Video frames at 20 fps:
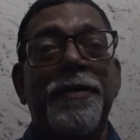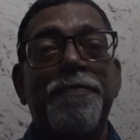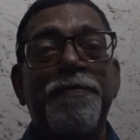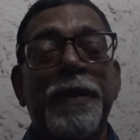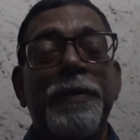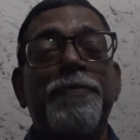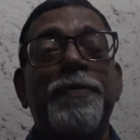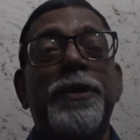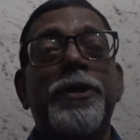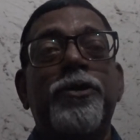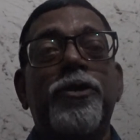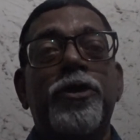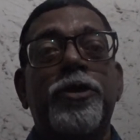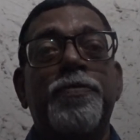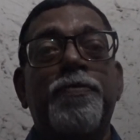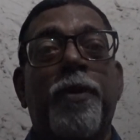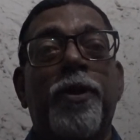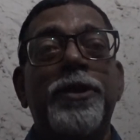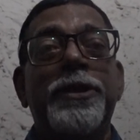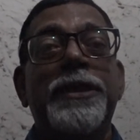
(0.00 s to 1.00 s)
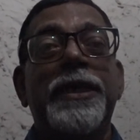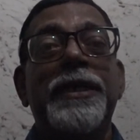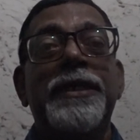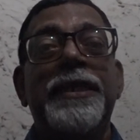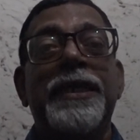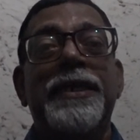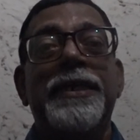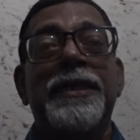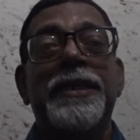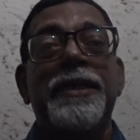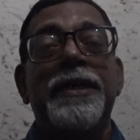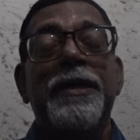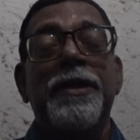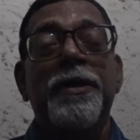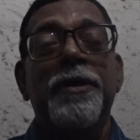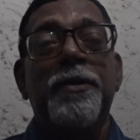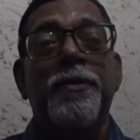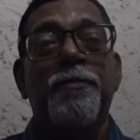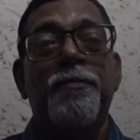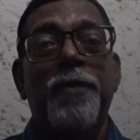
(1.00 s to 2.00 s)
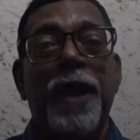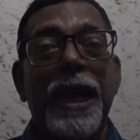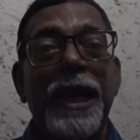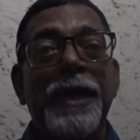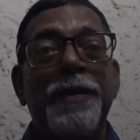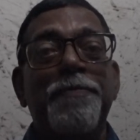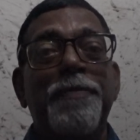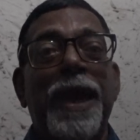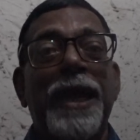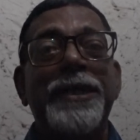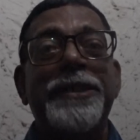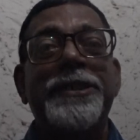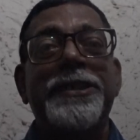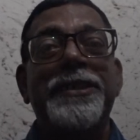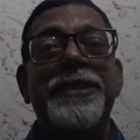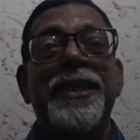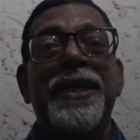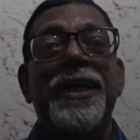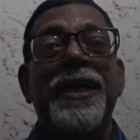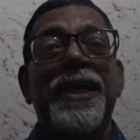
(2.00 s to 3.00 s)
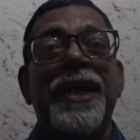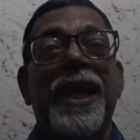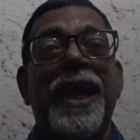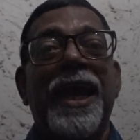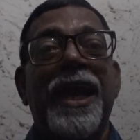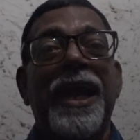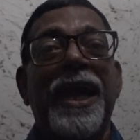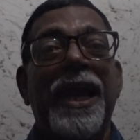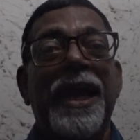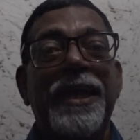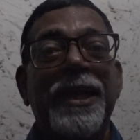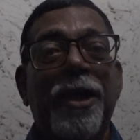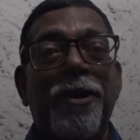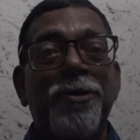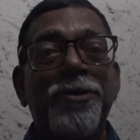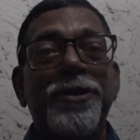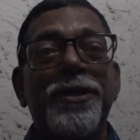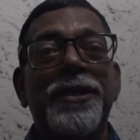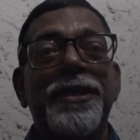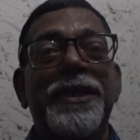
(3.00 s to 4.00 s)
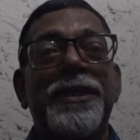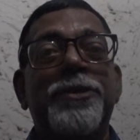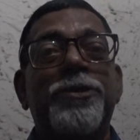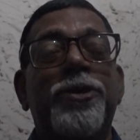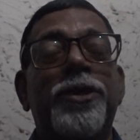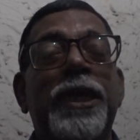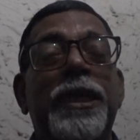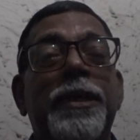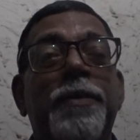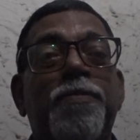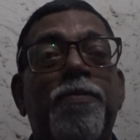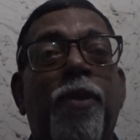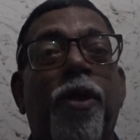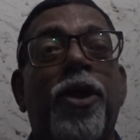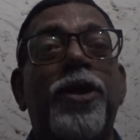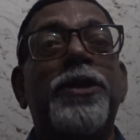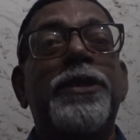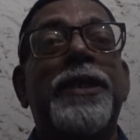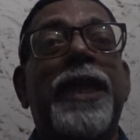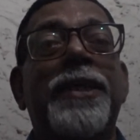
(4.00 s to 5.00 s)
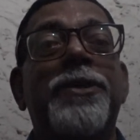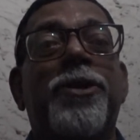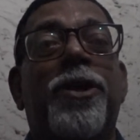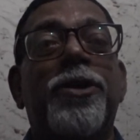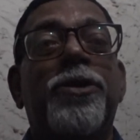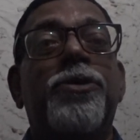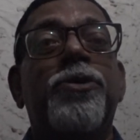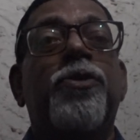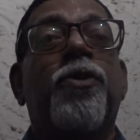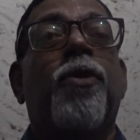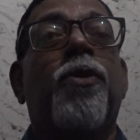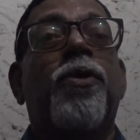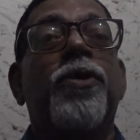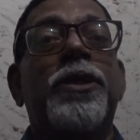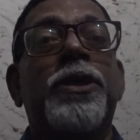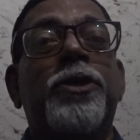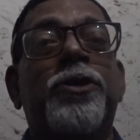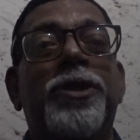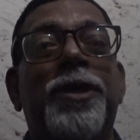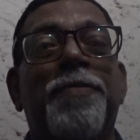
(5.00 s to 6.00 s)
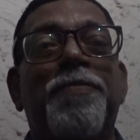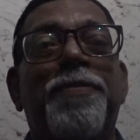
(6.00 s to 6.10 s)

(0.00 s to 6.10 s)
people to sponsor the wire mesh around it so that the ball does not go into the